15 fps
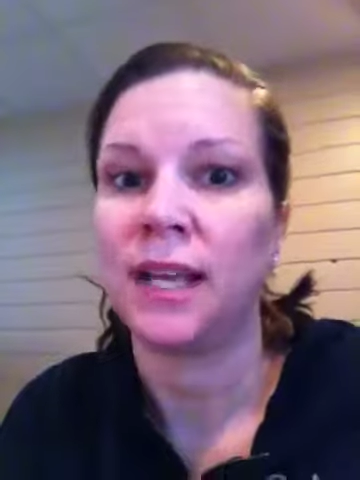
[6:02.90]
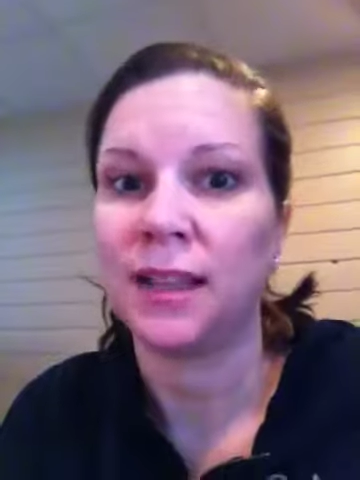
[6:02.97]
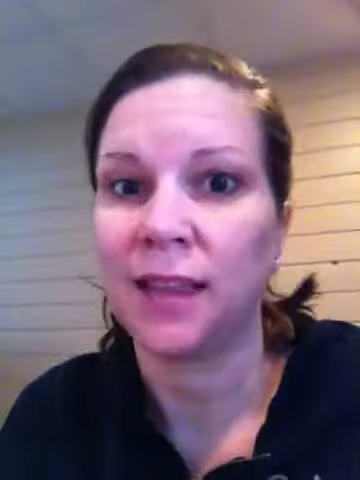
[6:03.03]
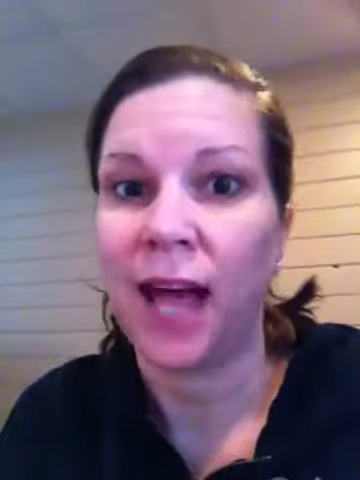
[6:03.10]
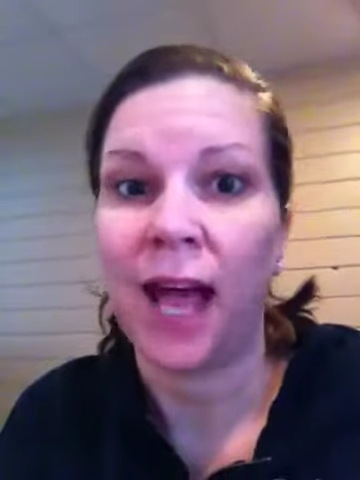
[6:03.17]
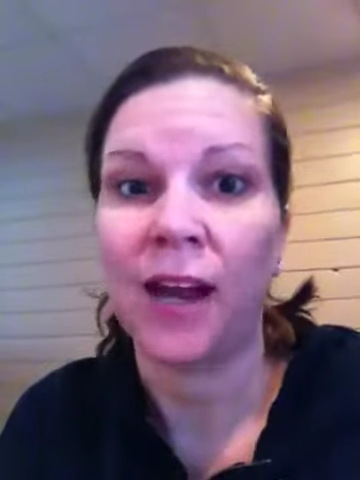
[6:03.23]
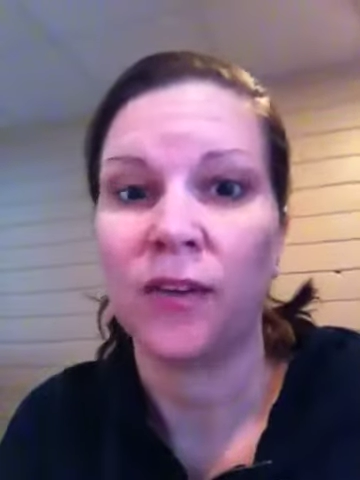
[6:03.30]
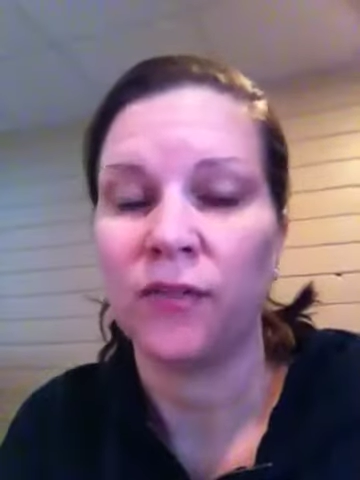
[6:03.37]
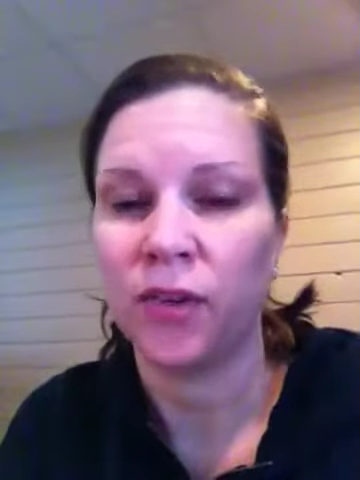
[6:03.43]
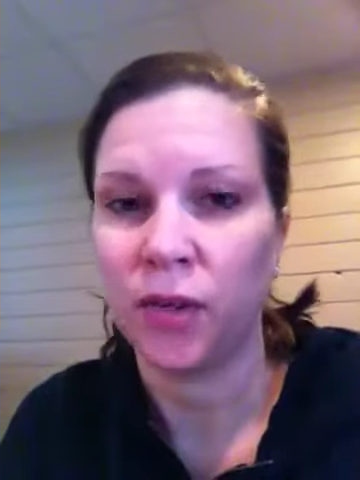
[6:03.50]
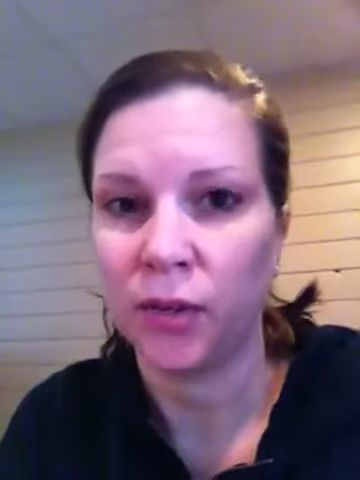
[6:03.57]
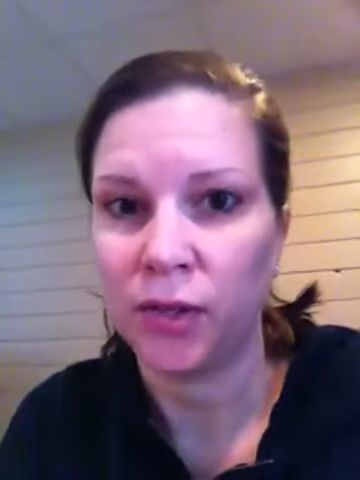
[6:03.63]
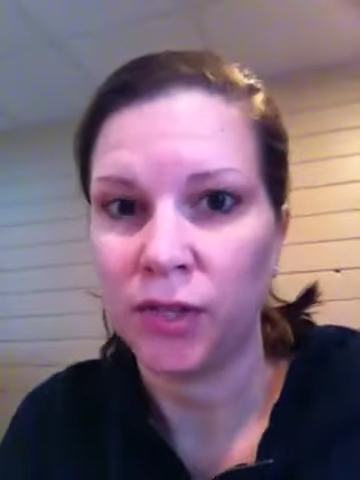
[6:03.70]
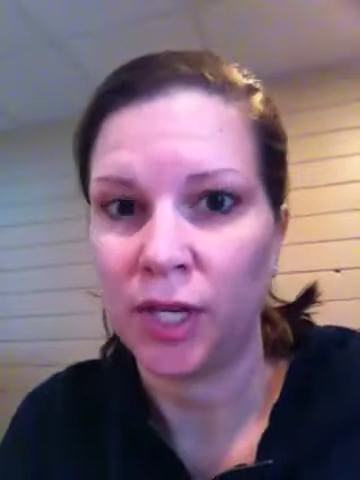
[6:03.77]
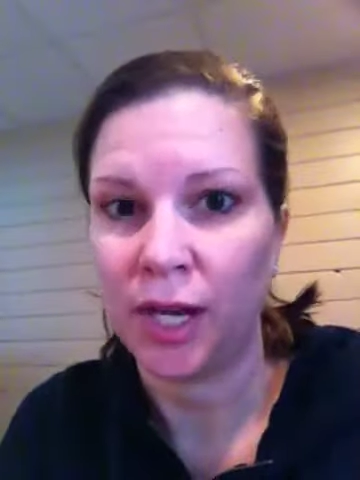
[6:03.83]
a lot of
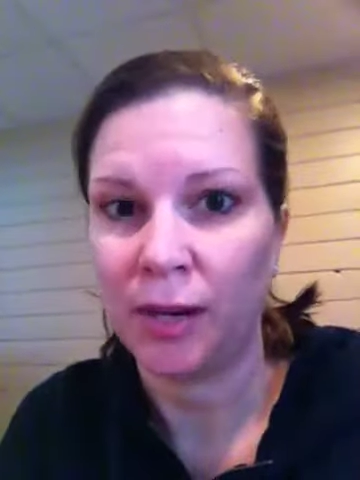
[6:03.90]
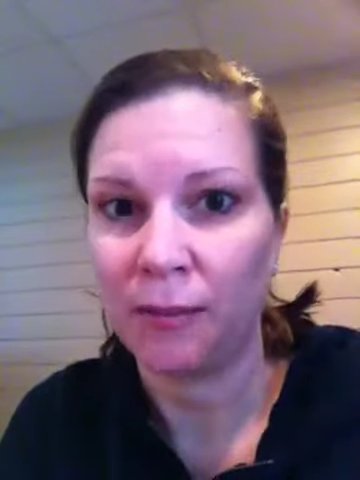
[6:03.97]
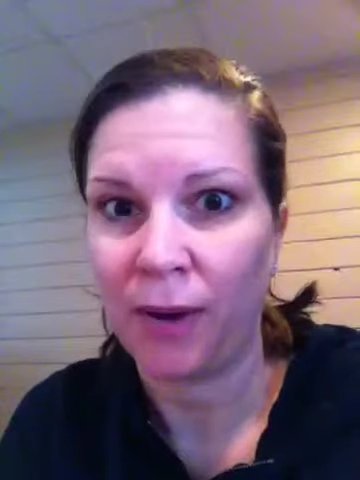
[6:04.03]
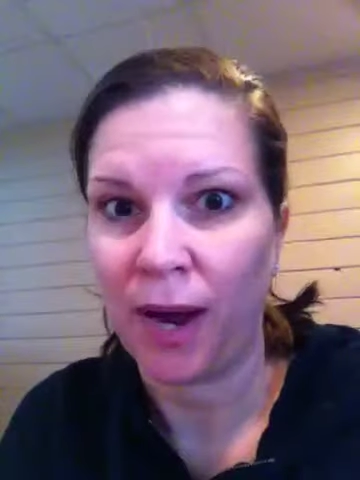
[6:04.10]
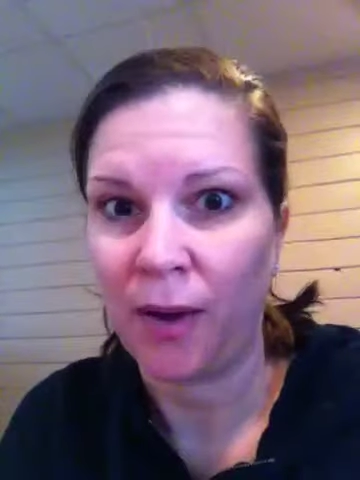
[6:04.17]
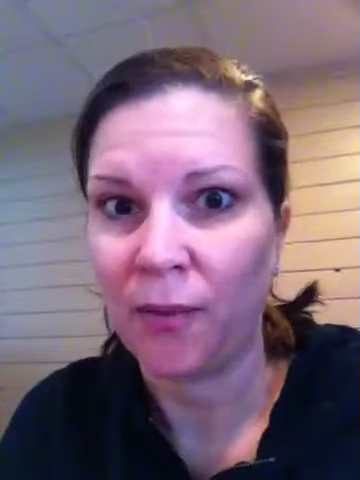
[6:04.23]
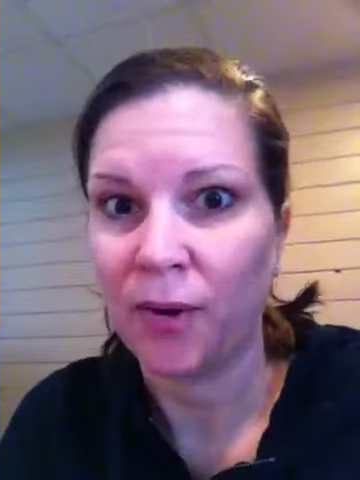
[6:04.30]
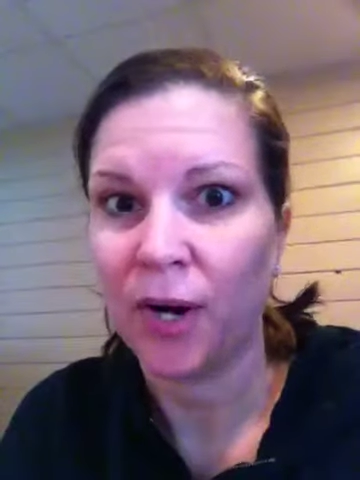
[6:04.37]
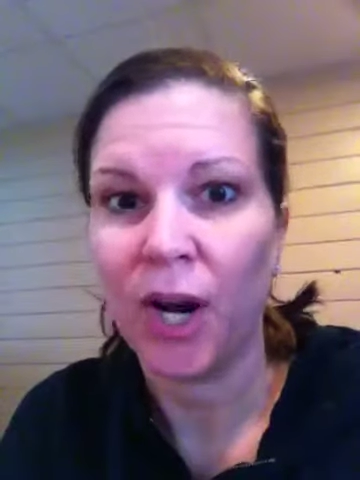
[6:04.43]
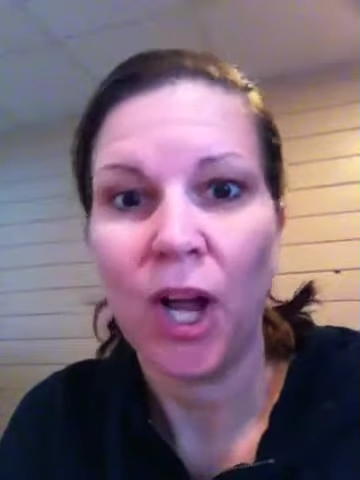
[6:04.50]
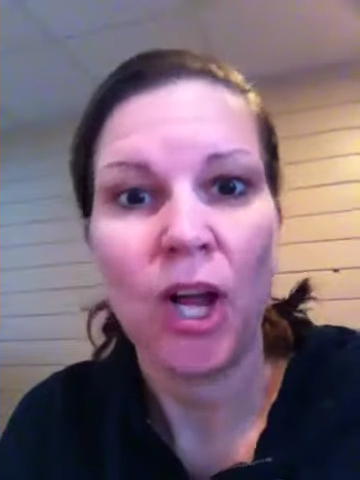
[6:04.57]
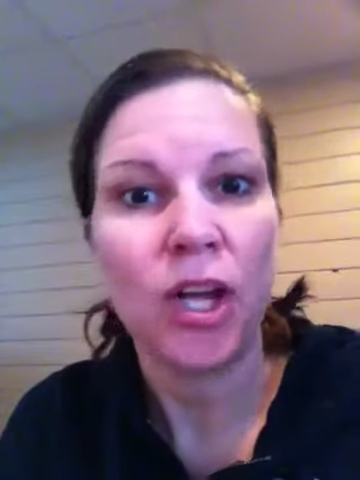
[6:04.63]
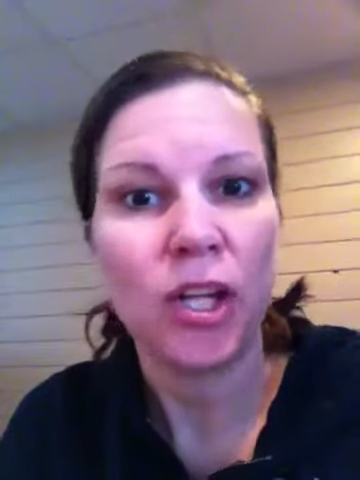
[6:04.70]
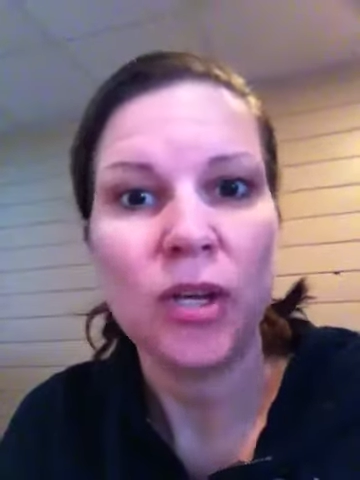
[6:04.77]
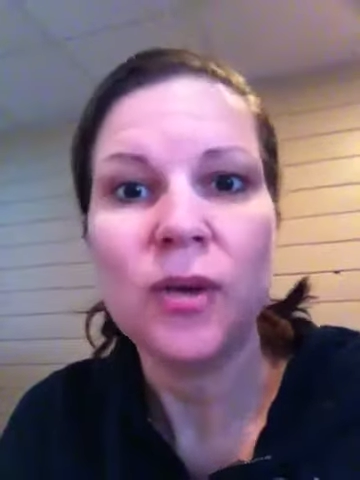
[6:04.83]
negotiating power.
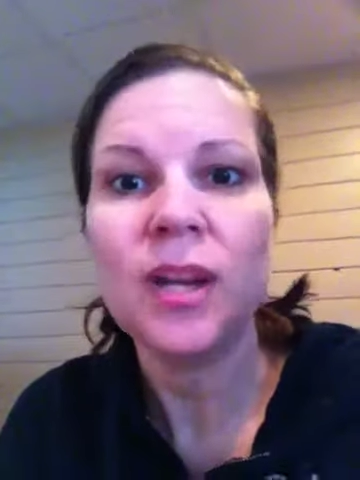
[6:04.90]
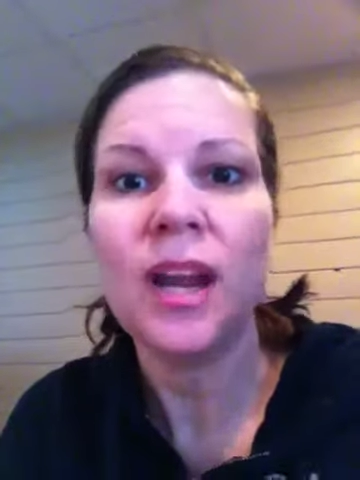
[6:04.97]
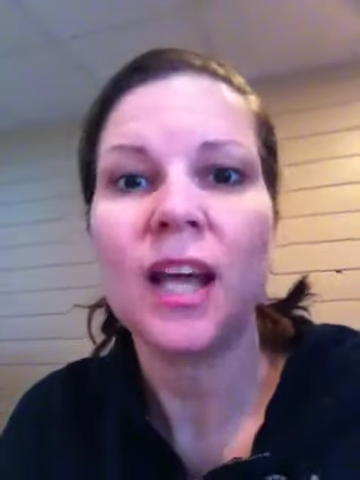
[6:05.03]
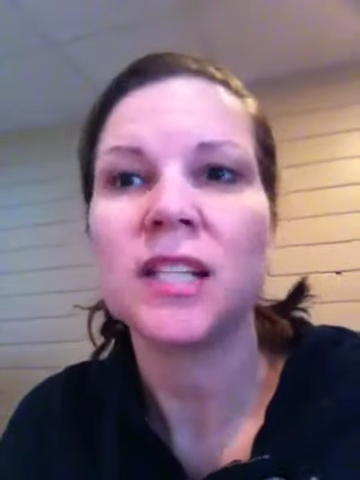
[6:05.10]
You can